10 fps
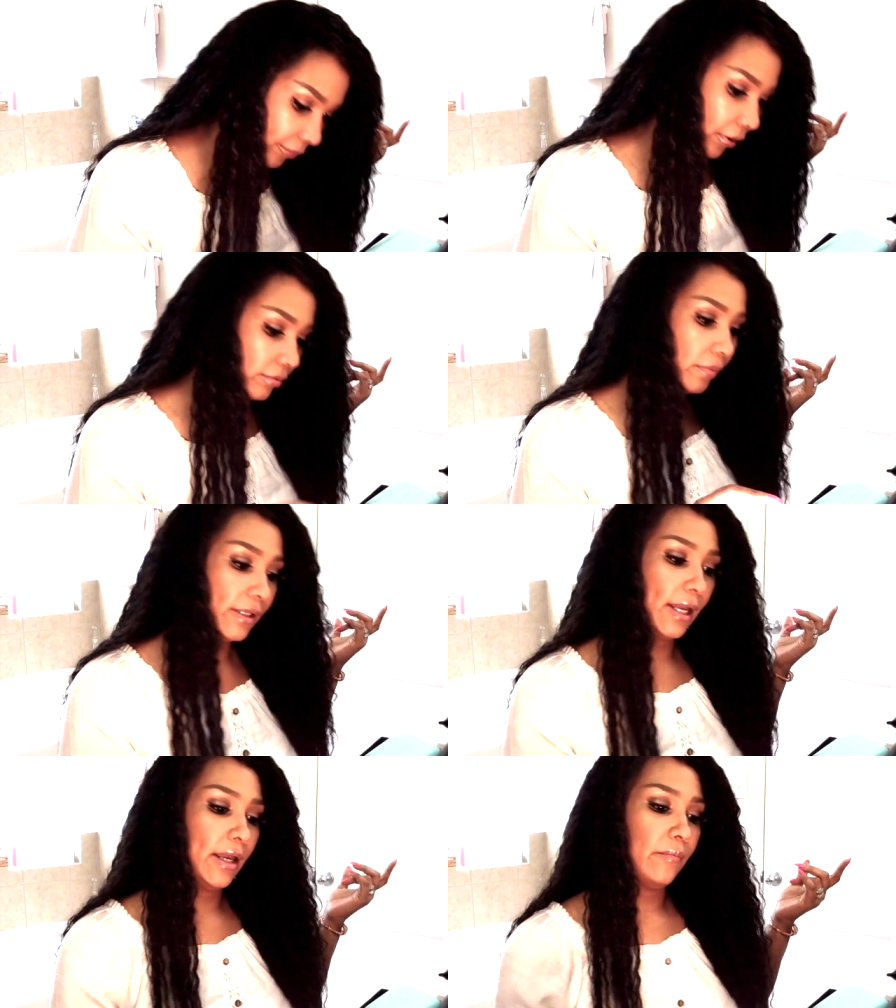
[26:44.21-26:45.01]
I
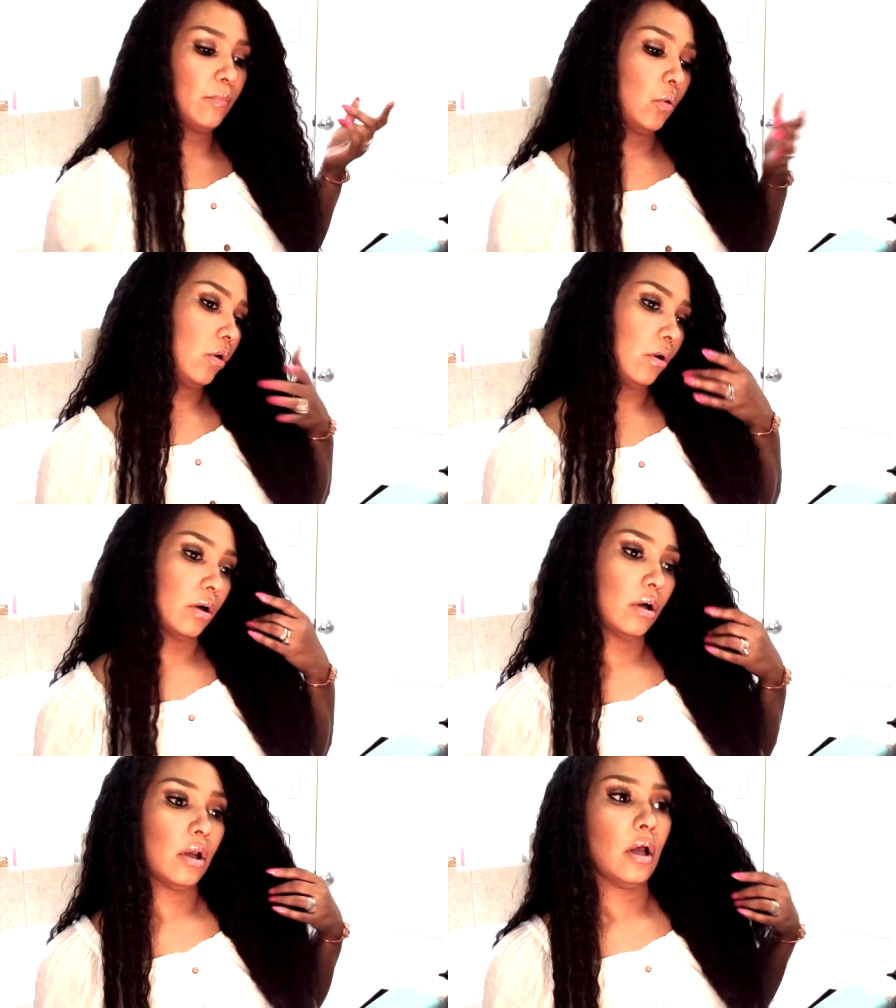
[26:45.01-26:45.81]
probably have
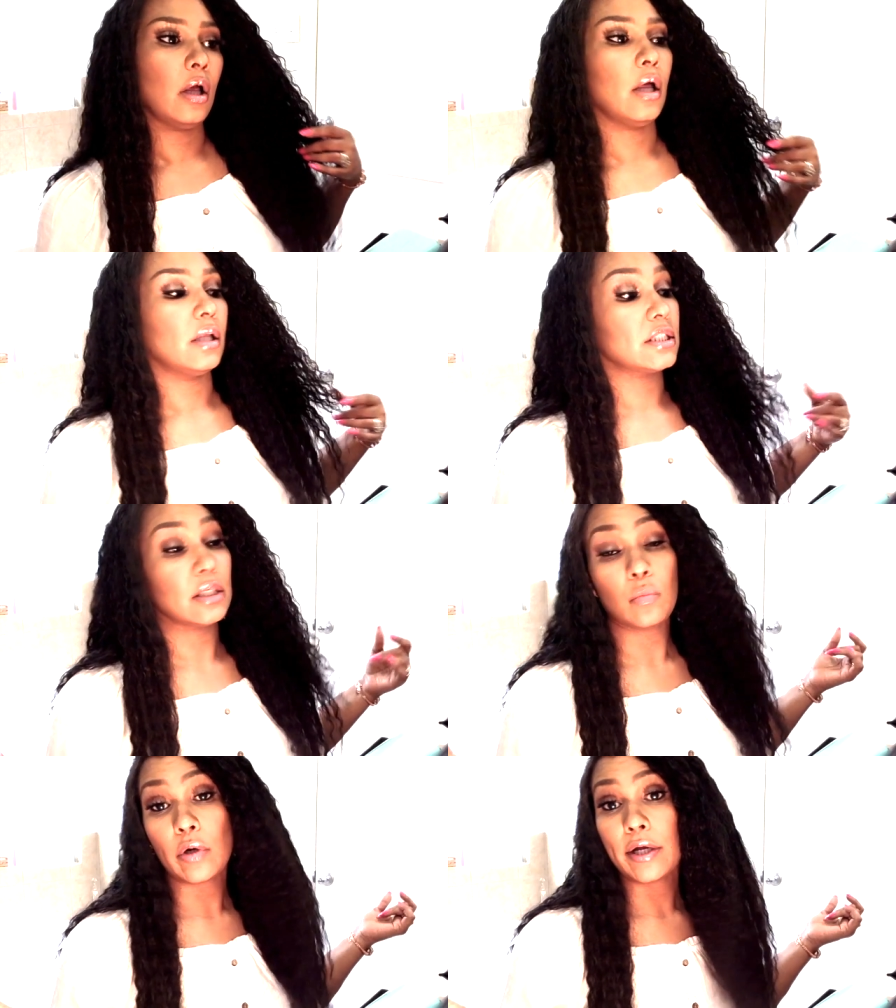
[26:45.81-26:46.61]
more
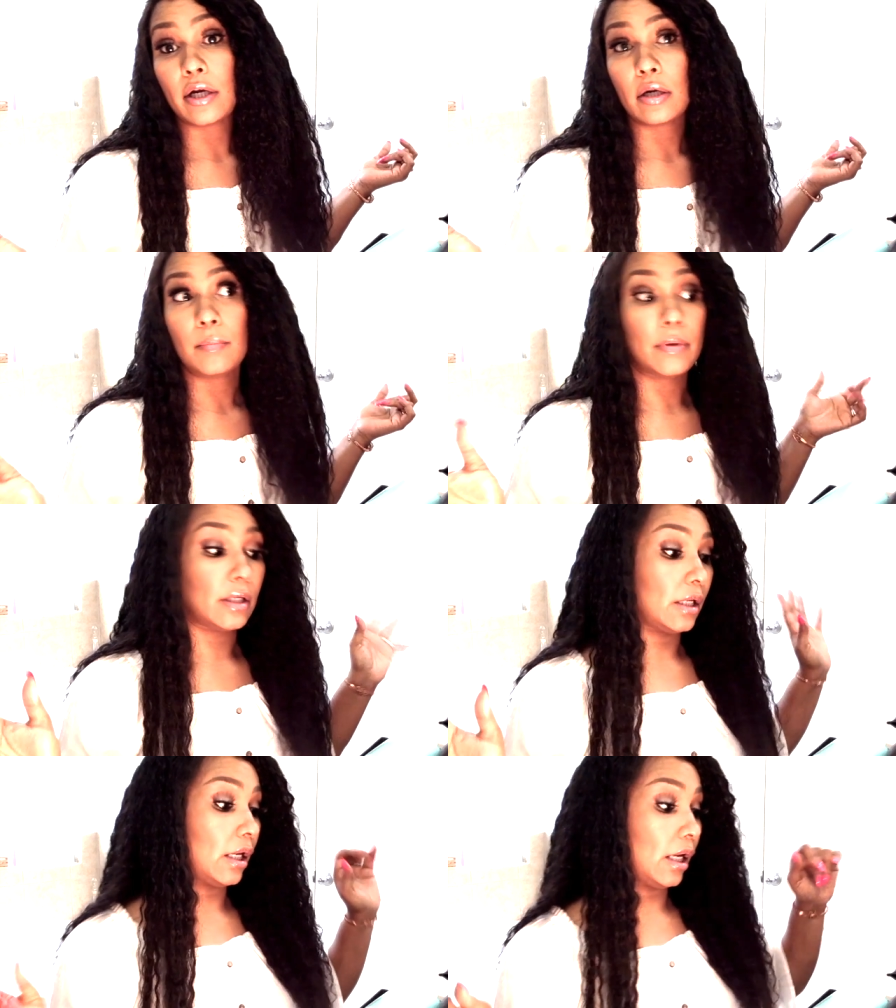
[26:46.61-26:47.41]
somewhere,
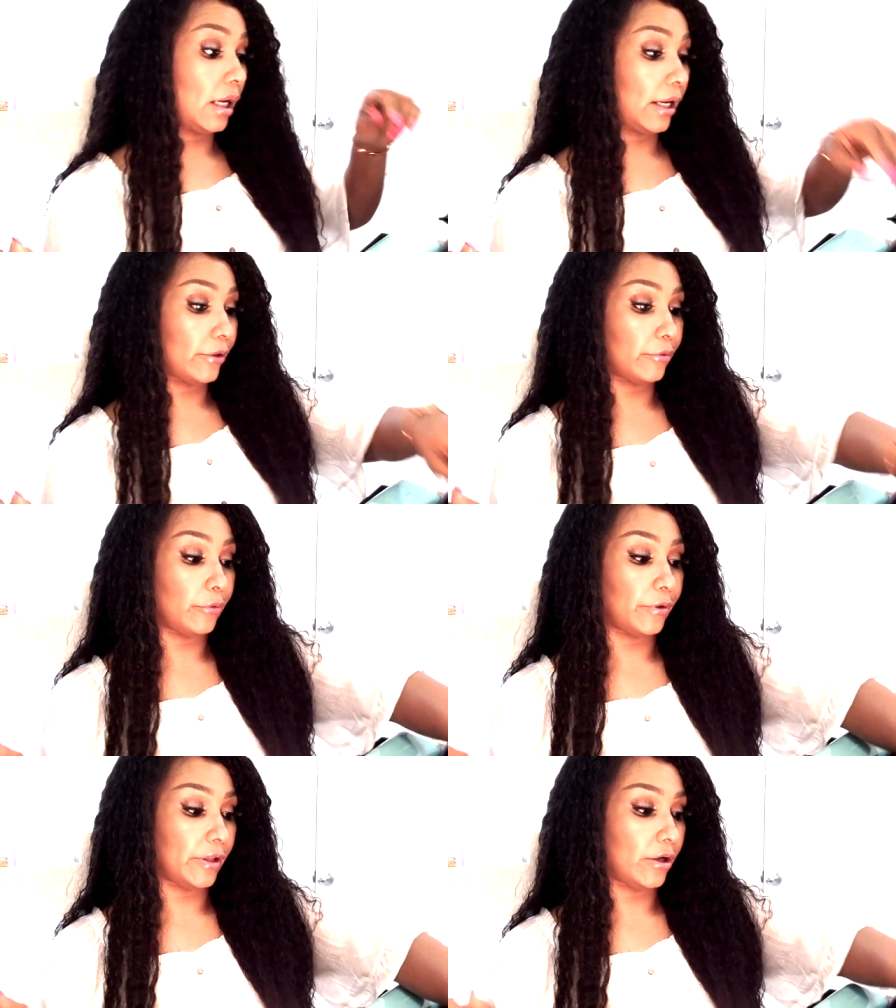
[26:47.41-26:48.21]
but I don't know
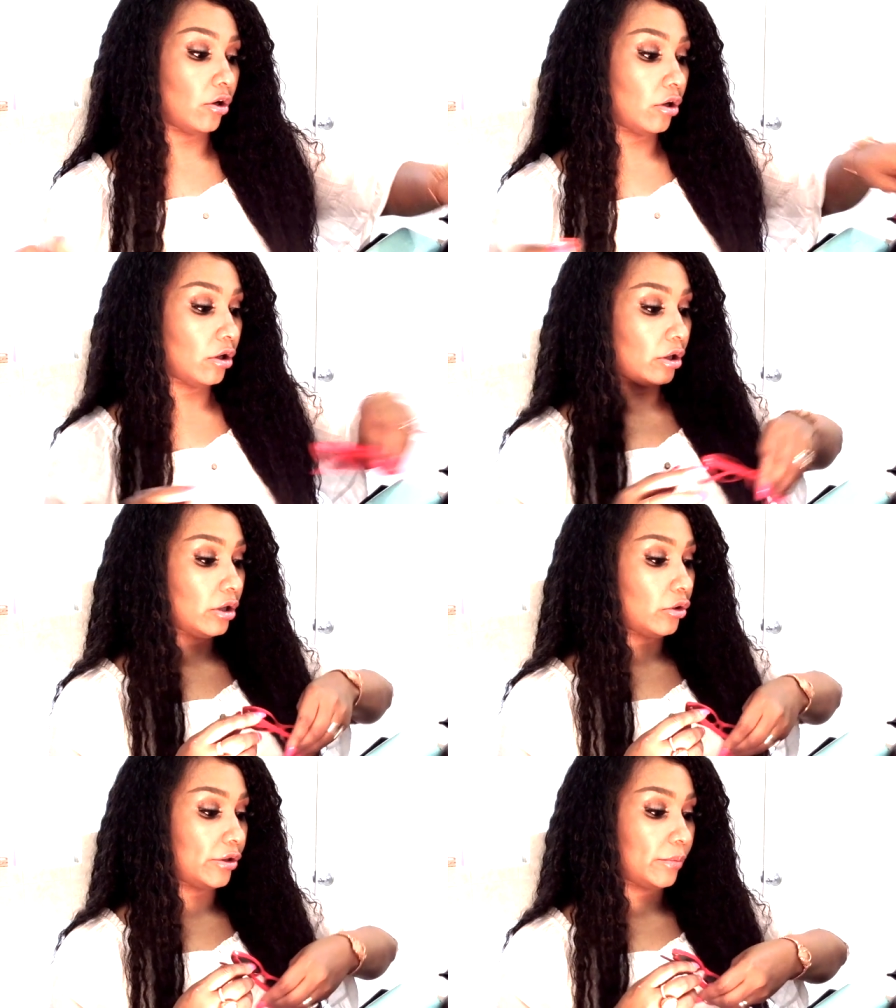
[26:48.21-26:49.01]
where they
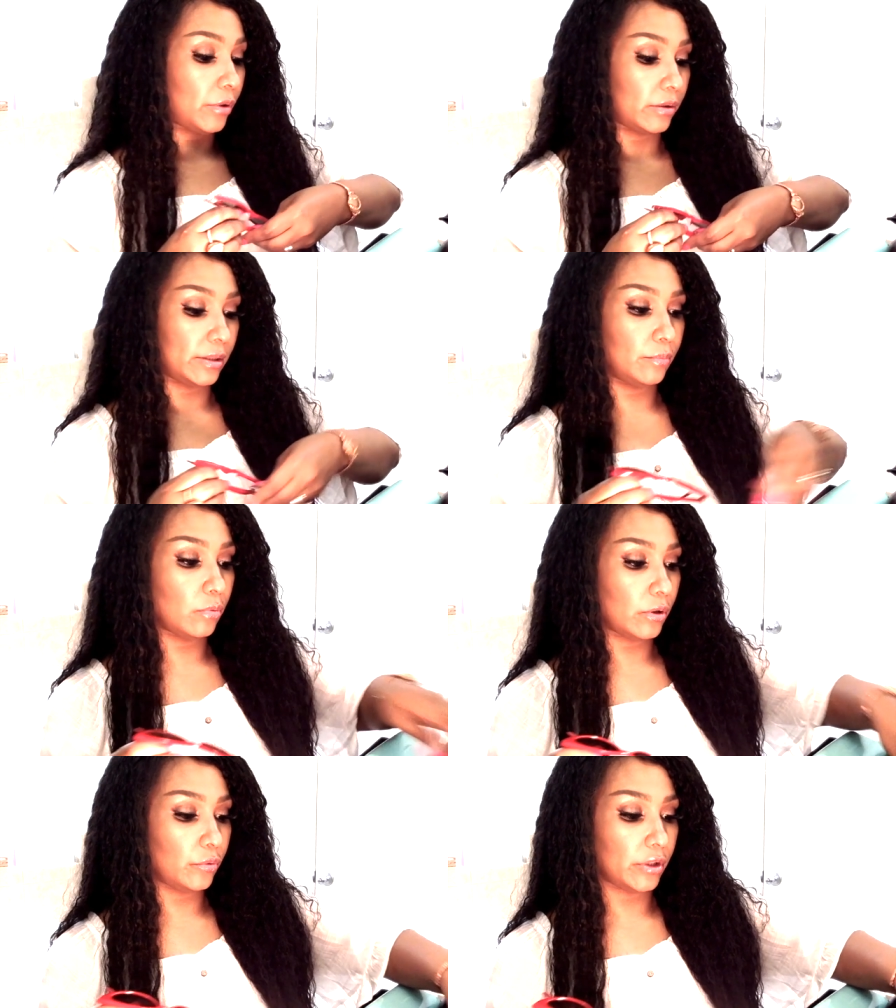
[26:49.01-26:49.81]
are, or they're probably
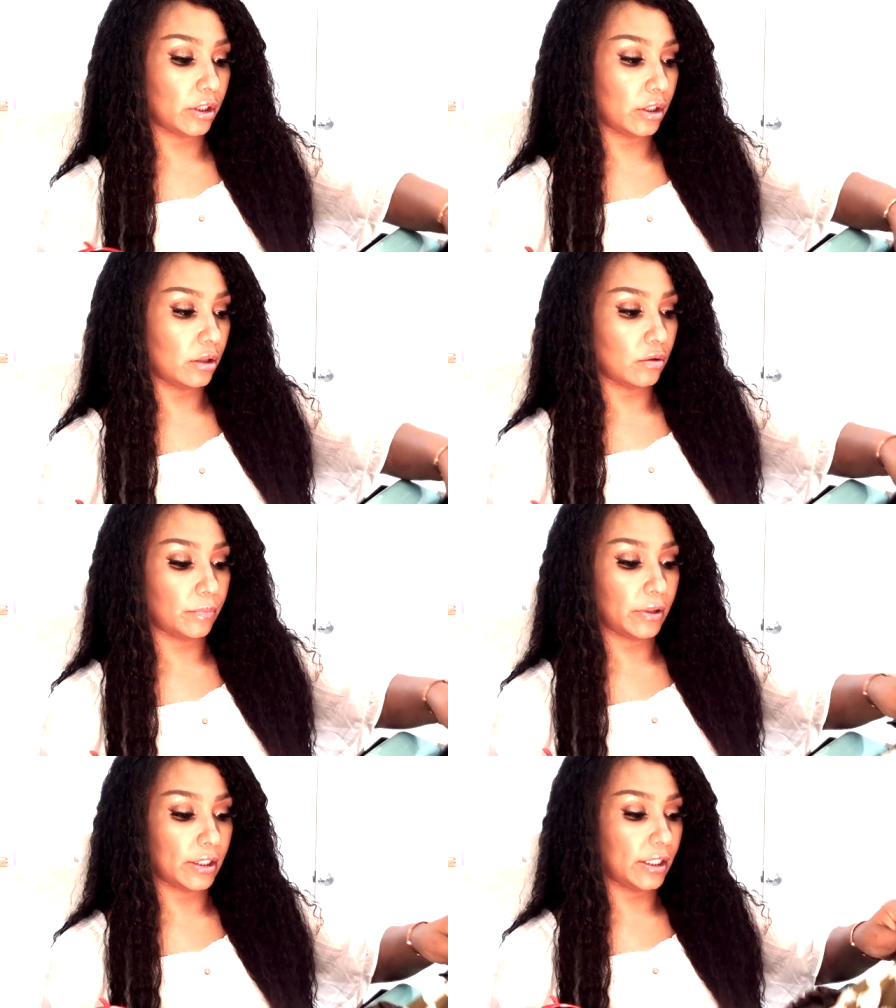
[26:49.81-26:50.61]
broken, or
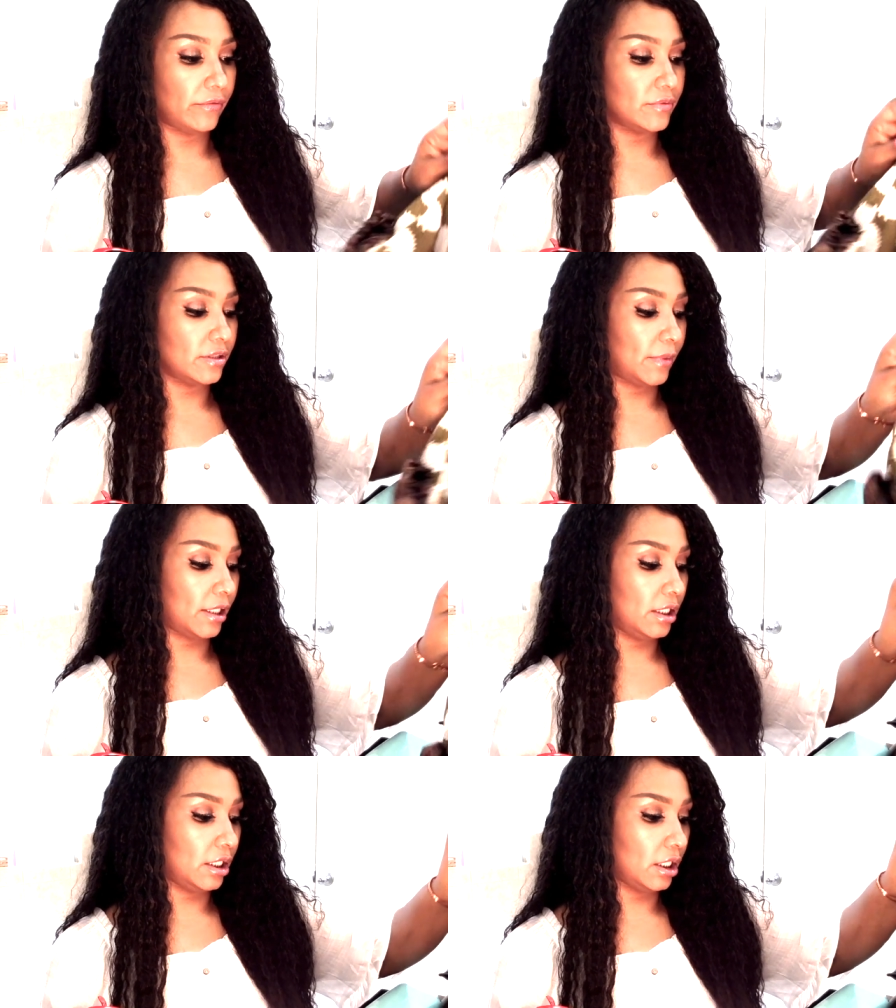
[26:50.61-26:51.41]
I probably gave them to my
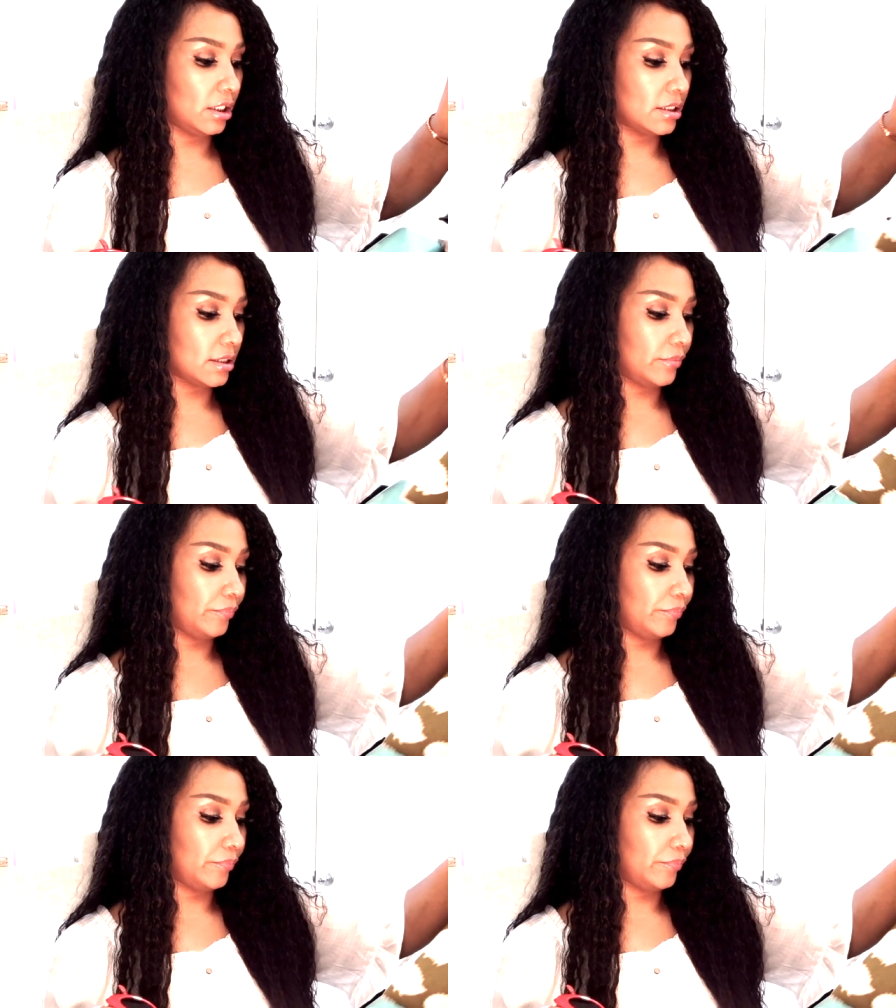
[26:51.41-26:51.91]
kids,